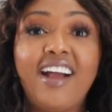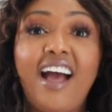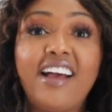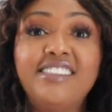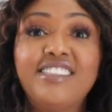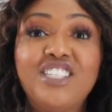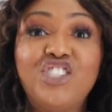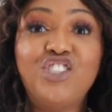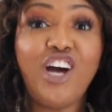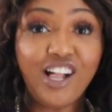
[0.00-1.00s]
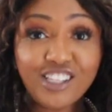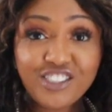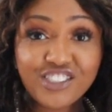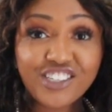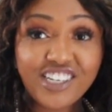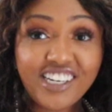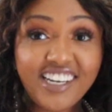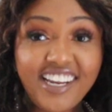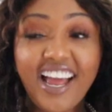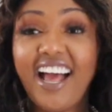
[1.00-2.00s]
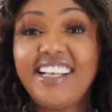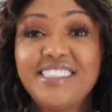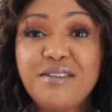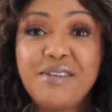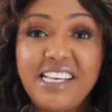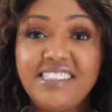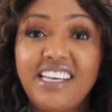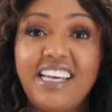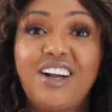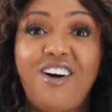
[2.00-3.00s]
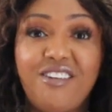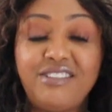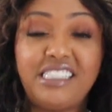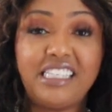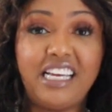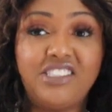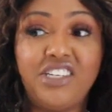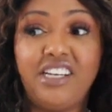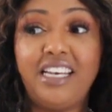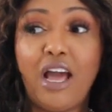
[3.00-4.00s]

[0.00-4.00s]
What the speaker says: Guys, Dollar Tree has an amazing coffee selection.